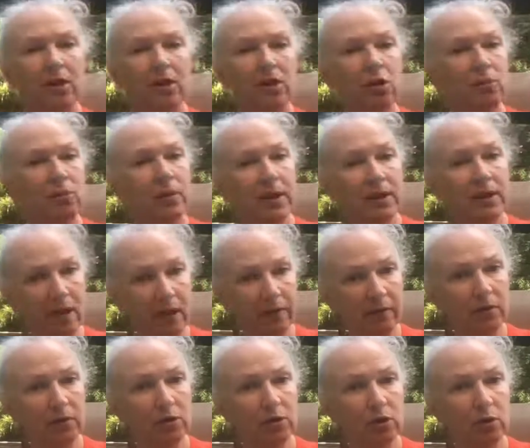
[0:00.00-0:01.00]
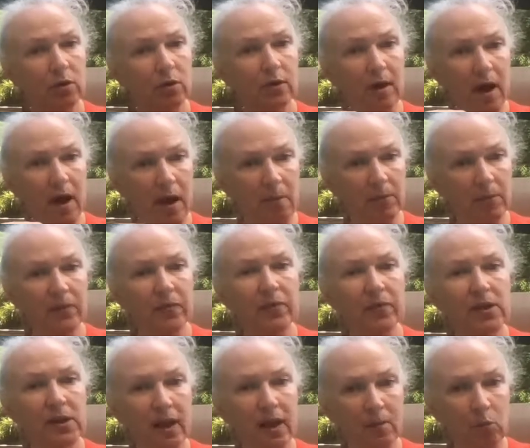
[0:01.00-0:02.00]
may never do an omelet the
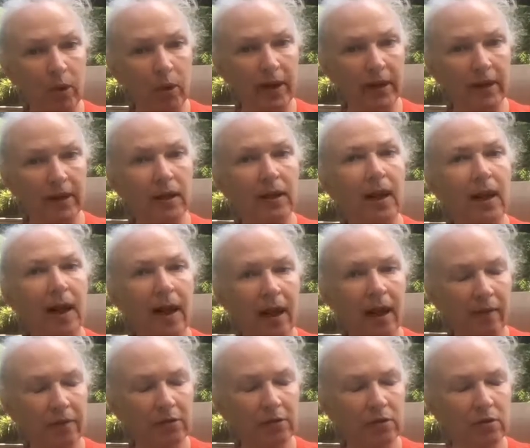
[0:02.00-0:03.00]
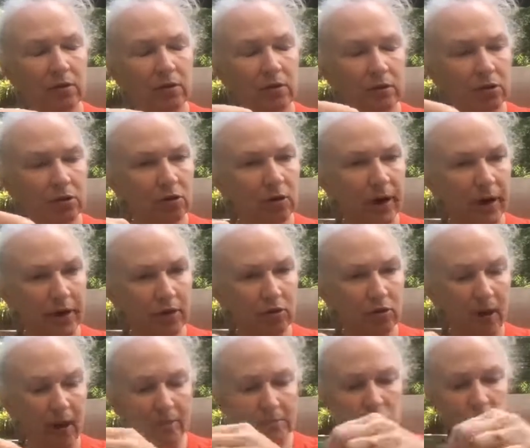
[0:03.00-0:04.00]
same way again after you do your egg
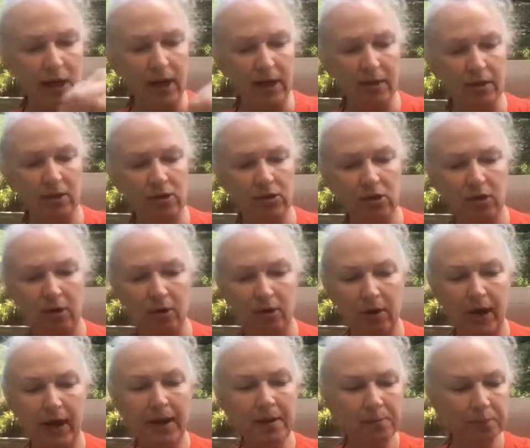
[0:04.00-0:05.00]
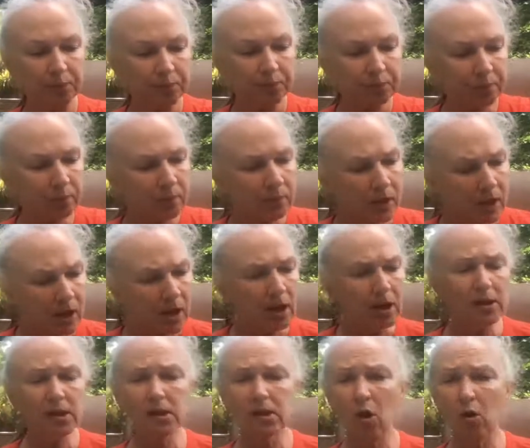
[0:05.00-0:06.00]
drop challenge, okay?
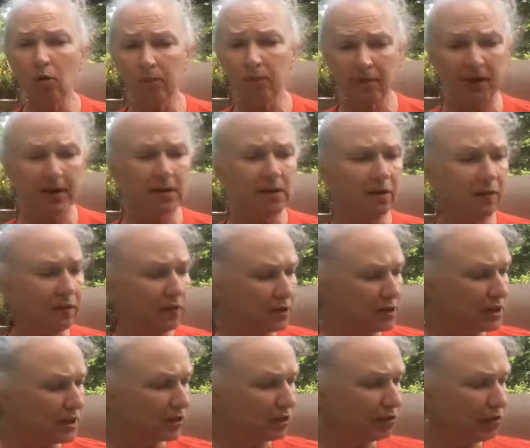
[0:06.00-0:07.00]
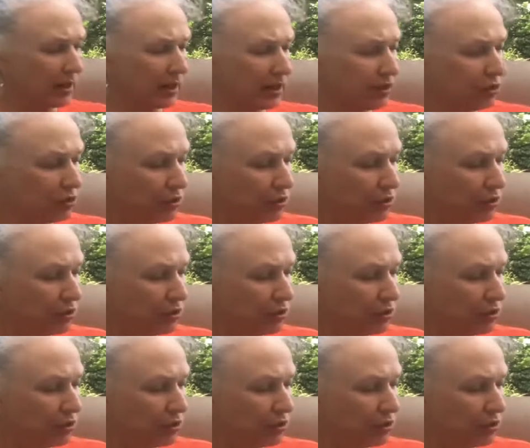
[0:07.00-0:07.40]
So that's the first thing you need. You